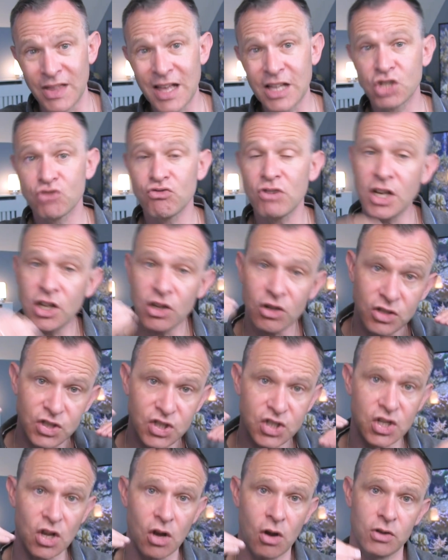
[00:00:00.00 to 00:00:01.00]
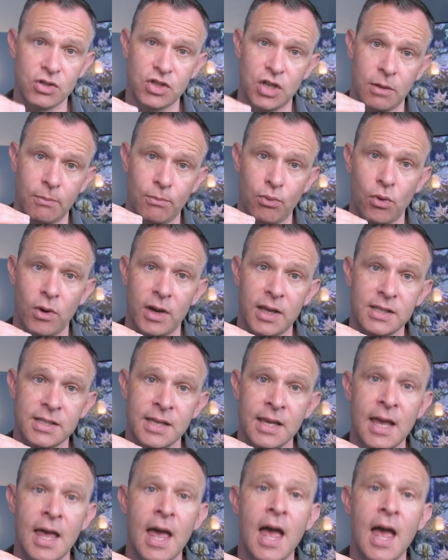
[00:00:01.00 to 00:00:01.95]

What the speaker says: That's really your starting point.